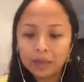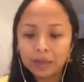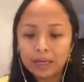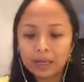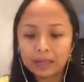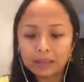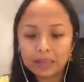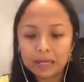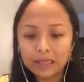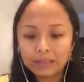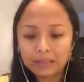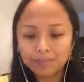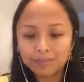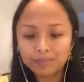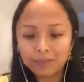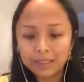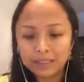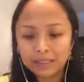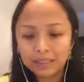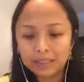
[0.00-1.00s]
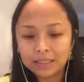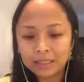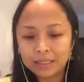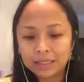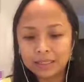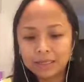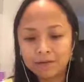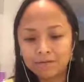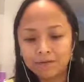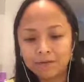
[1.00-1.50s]
That's
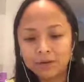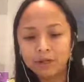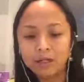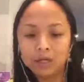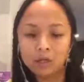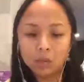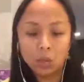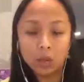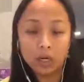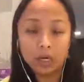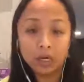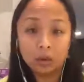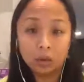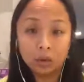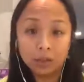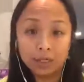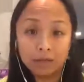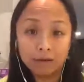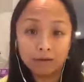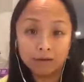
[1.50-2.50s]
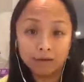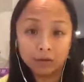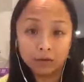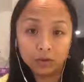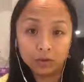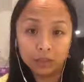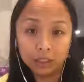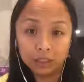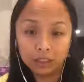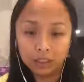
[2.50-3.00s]
basically the feeling you want to create for
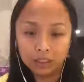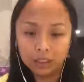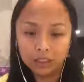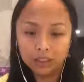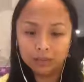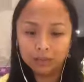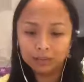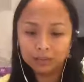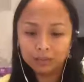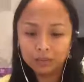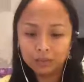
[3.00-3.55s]
your kitchen,